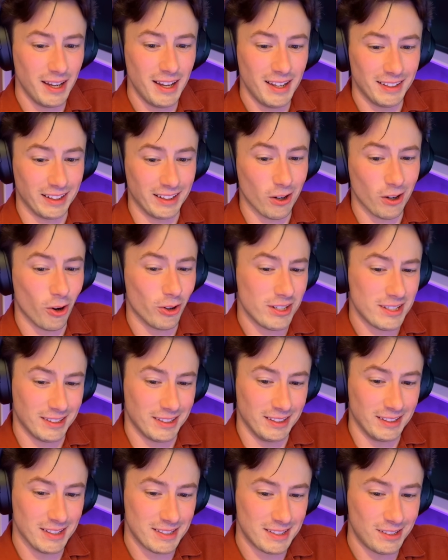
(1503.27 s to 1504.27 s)
Like, honestly,
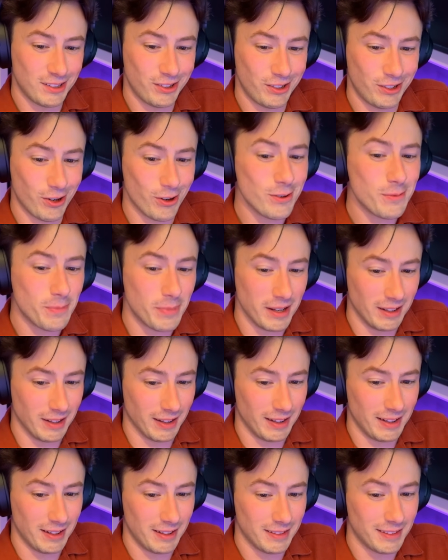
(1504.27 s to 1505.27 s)
this could be
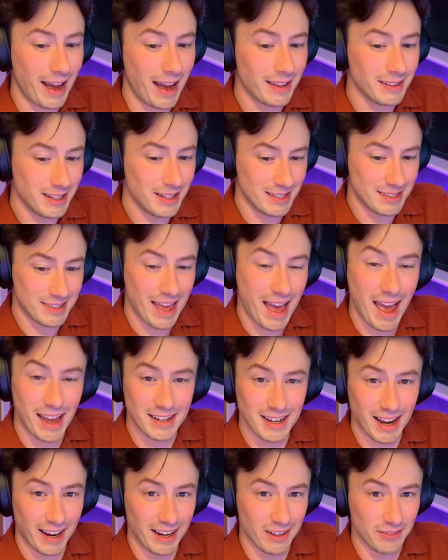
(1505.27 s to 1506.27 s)
like, that is the head
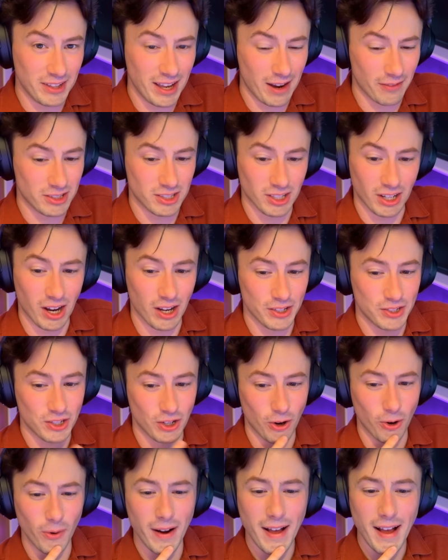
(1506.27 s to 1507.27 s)
height of the avatar.
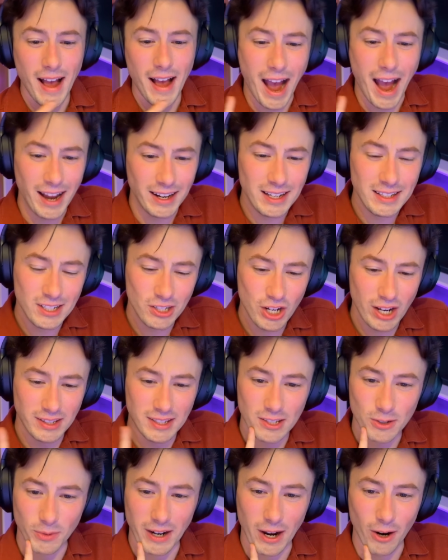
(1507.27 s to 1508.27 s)
So I need to check
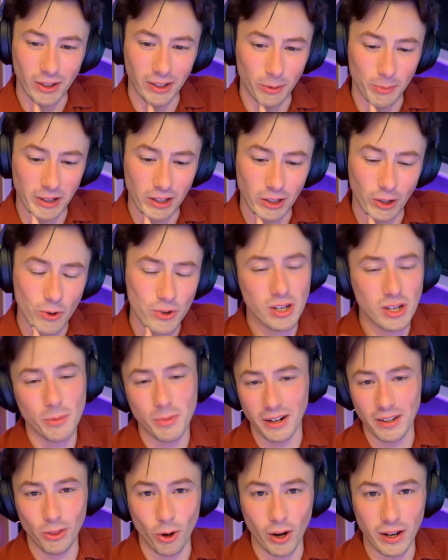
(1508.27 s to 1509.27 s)
this one out a little bit closer, but
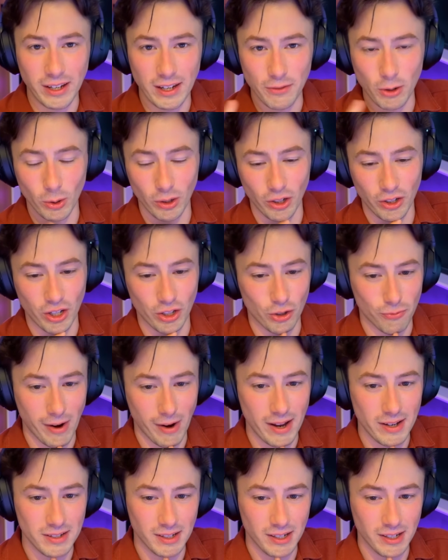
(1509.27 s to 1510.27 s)
I thought I'd give you a look at the
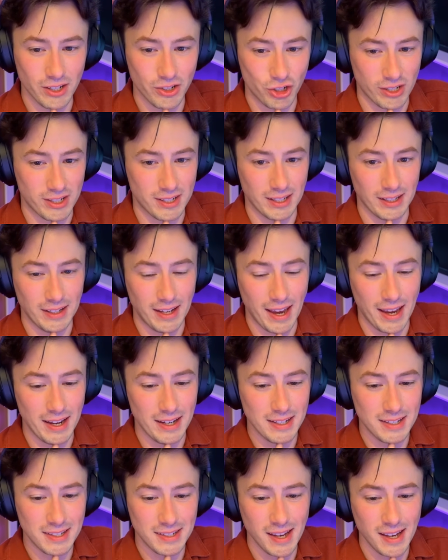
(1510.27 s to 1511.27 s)
render just in
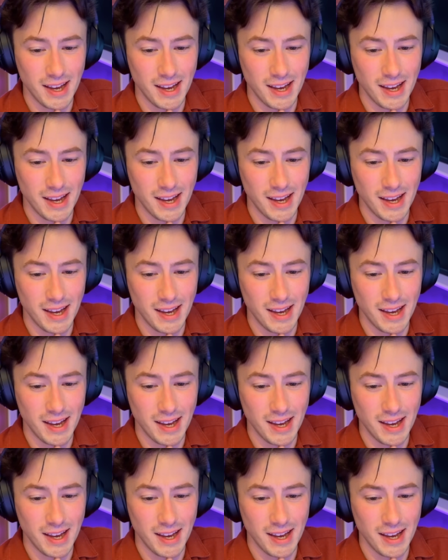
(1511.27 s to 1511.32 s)
case.